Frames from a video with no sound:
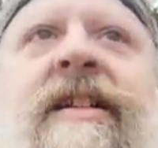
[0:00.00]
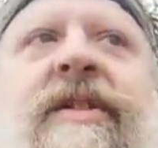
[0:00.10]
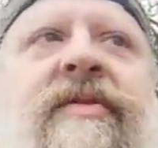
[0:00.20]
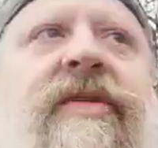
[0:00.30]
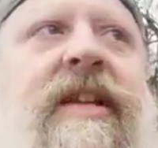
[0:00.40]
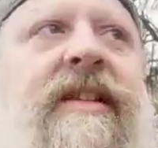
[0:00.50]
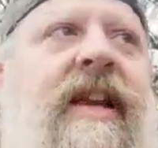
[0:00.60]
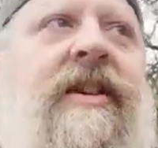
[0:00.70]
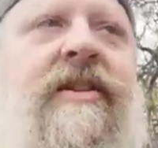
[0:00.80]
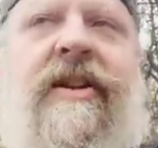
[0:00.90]
least we forget that
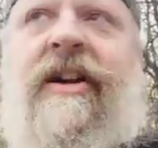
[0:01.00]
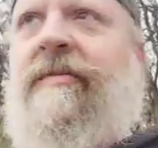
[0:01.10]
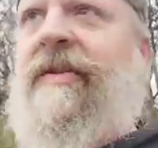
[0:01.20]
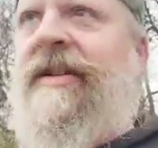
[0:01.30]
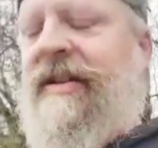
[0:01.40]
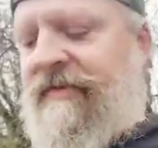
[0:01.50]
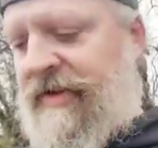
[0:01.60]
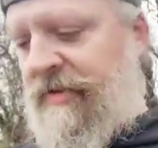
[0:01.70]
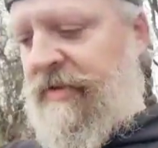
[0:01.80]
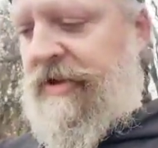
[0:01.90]
809 plus
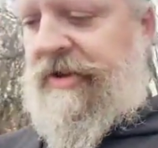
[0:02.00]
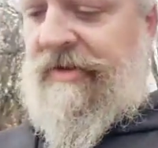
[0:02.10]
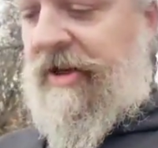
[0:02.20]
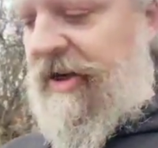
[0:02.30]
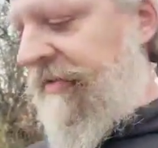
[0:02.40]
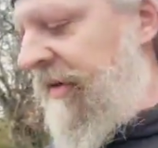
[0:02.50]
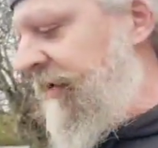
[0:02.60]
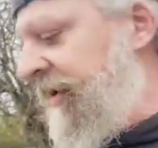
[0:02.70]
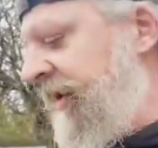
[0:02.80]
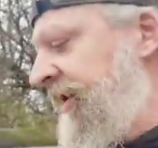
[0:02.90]
individuals are still incarcerated over
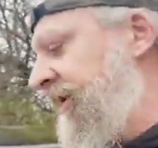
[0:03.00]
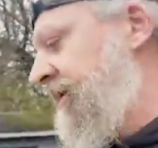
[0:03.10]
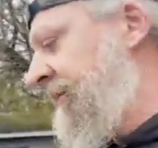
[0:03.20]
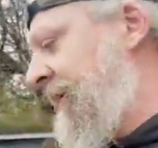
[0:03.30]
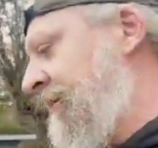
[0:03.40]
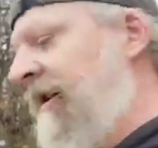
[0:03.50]
the J6 debacle,